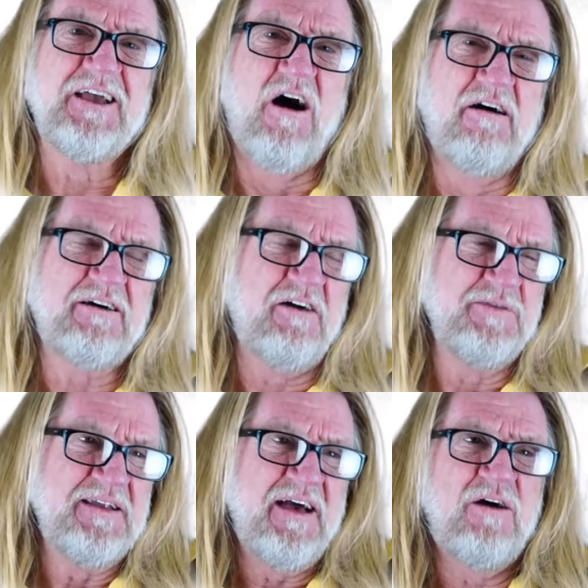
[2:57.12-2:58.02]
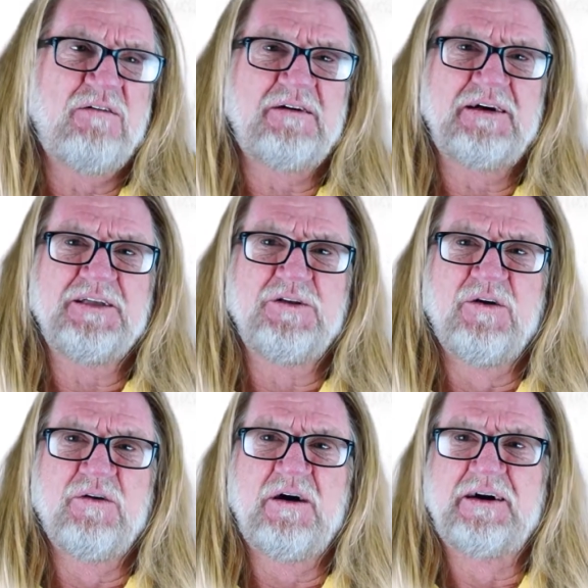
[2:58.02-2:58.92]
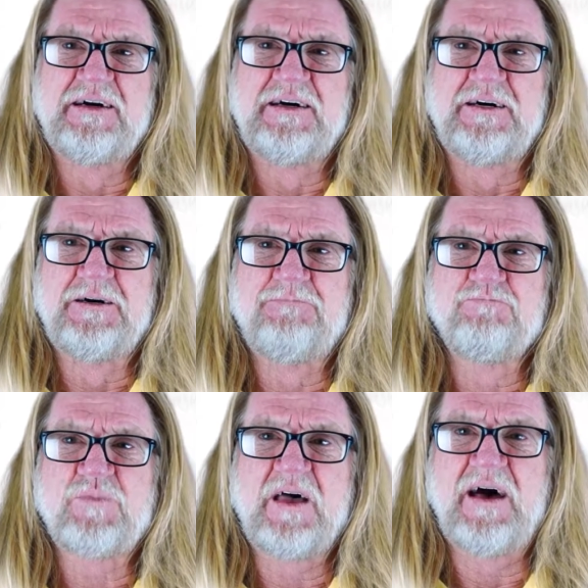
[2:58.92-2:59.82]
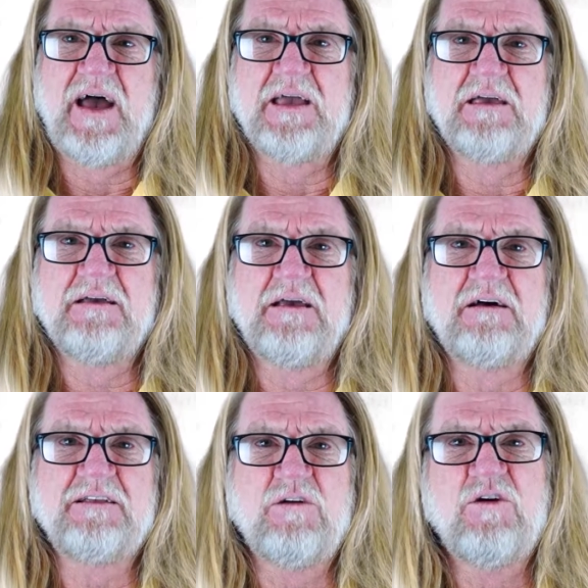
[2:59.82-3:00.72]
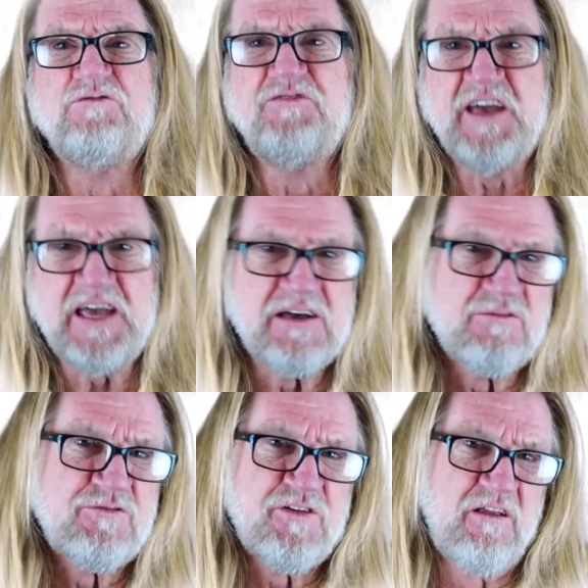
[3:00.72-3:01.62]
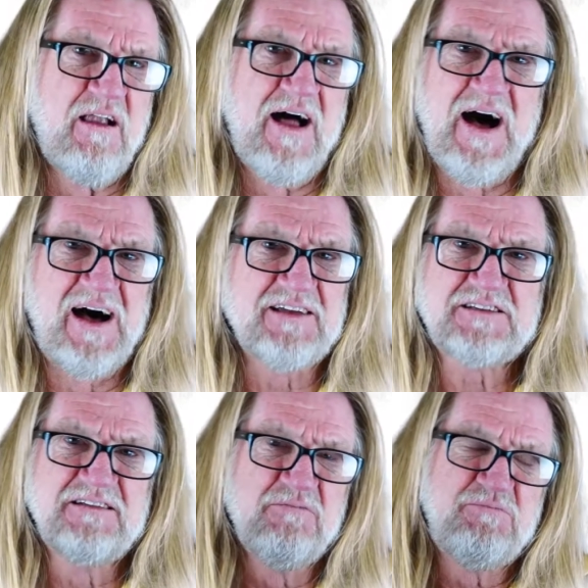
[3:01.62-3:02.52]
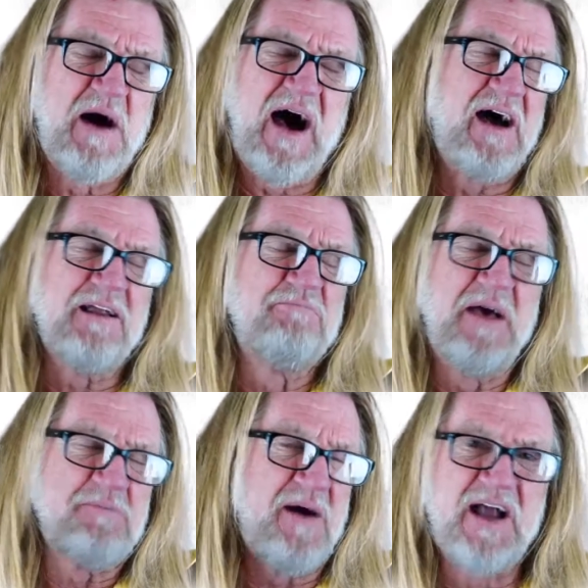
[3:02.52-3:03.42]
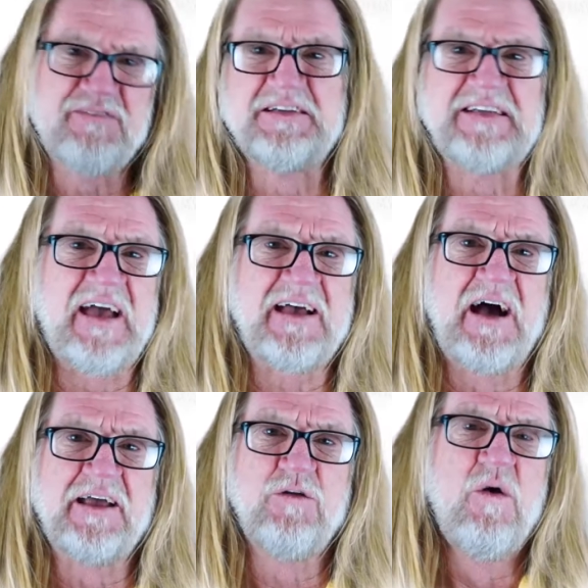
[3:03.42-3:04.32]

I, have been now, you know, uh, a, a vegan for the last part, better part of a decade.